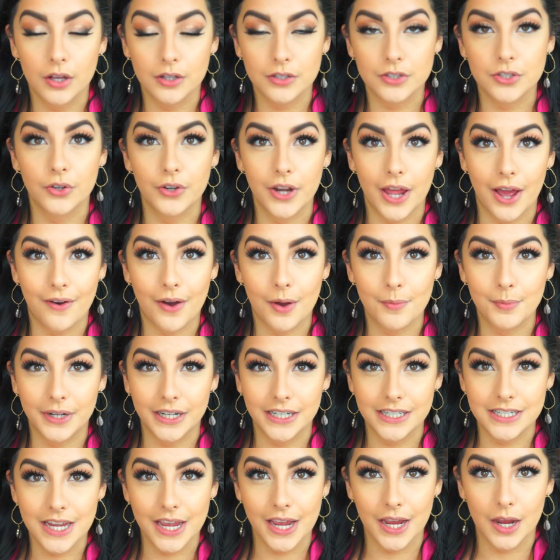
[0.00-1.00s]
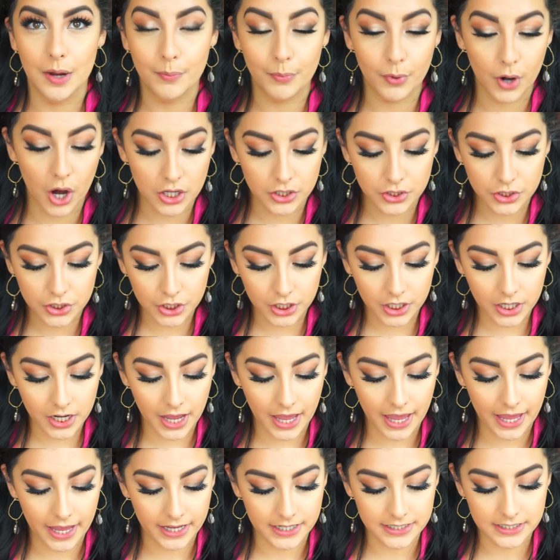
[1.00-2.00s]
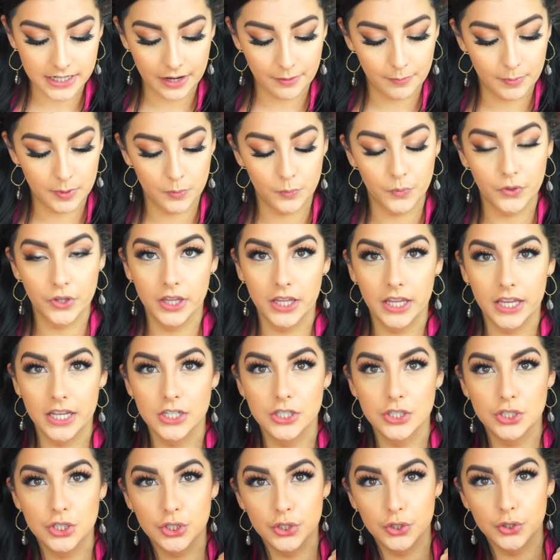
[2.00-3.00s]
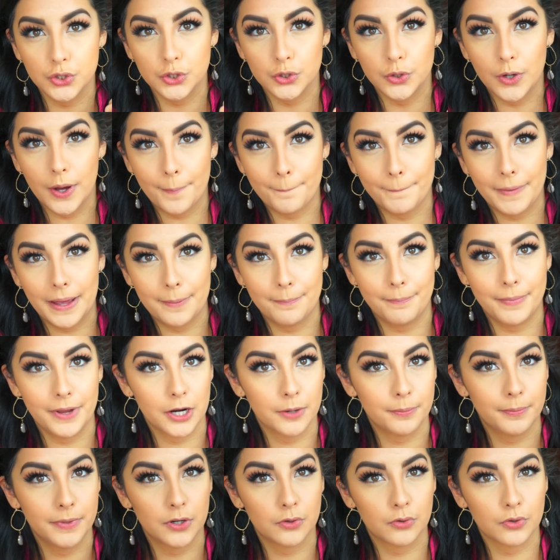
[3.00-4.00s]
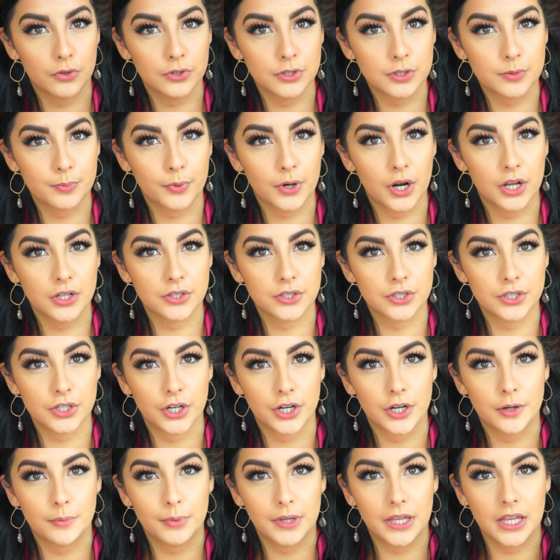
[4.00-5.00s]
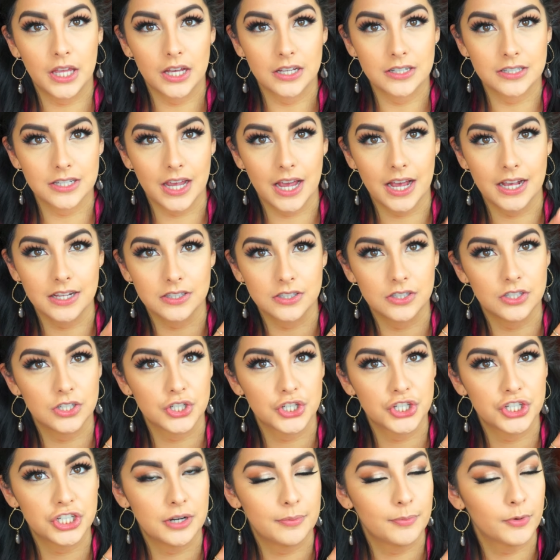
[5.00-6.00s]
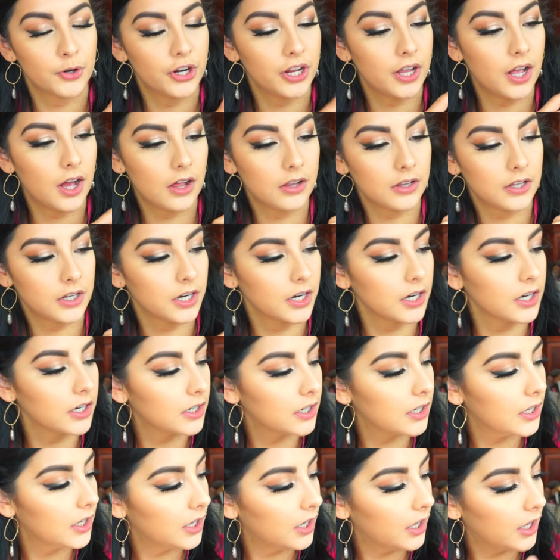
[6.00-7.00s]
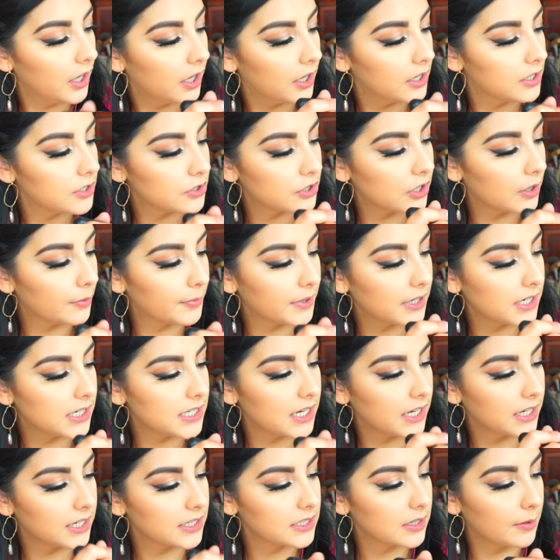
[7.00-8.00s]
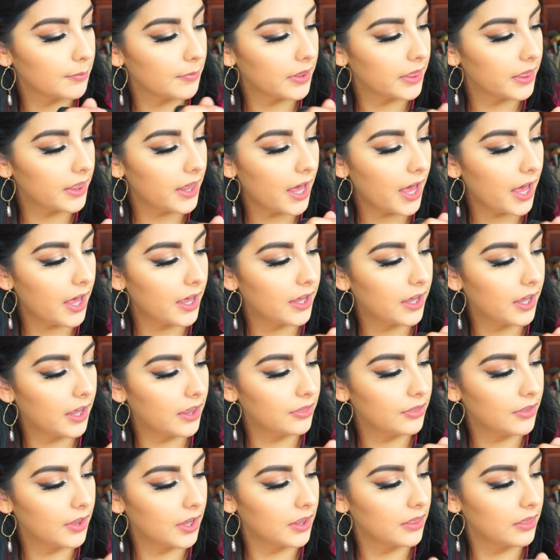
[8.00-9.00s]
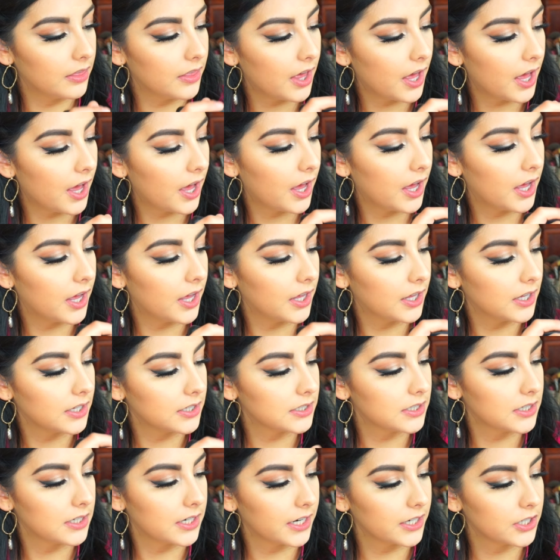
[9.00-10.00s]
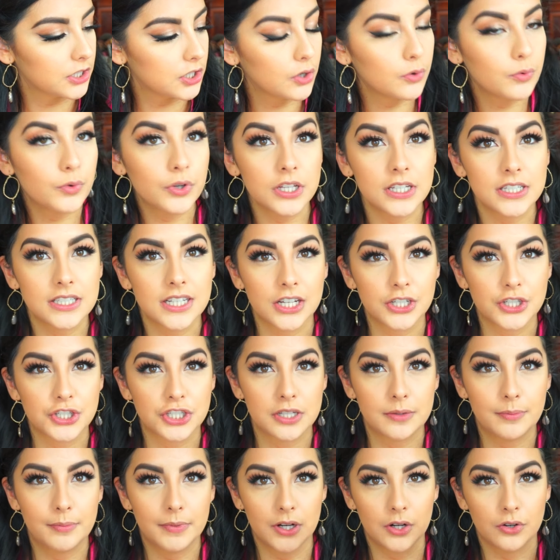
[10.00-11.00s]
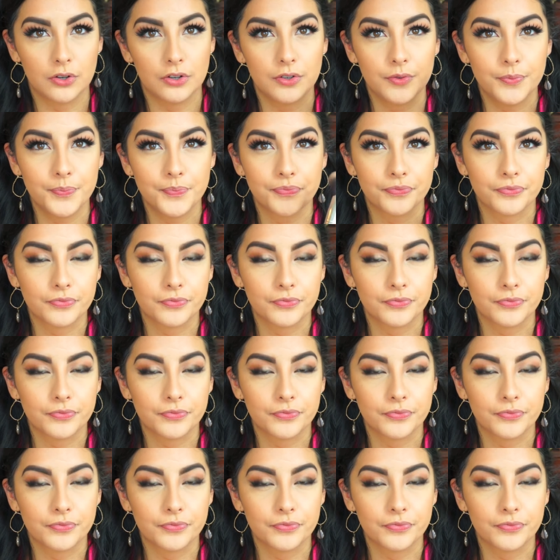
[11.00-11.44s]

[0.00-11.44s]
So now I'm going to take bronzer, and I've been really into my Bare Minerals bronzer because it has this shimmery color. So I'm going to take some of that and then that, and I don't really touch the middle,